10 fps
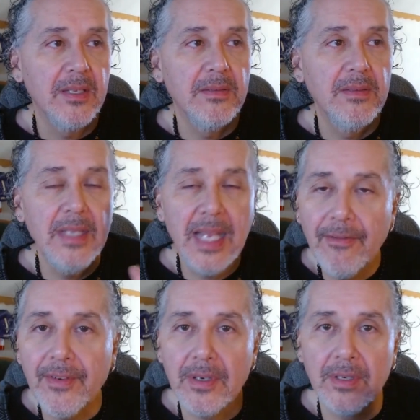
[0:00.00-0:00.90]

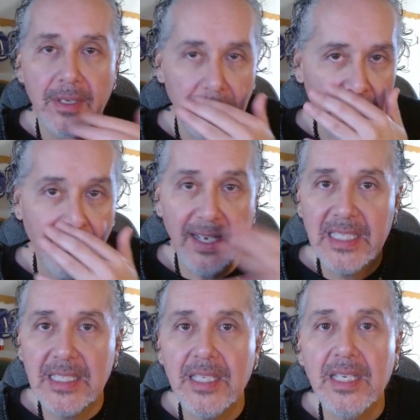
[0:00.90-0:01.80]
Never have I
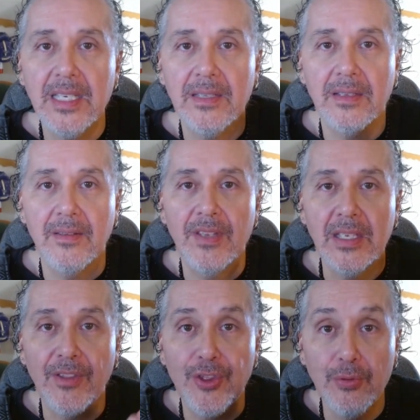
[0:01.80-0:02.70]
seen the
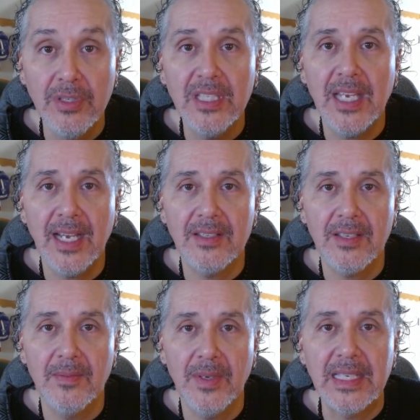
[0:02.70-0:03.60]
enthusiasm,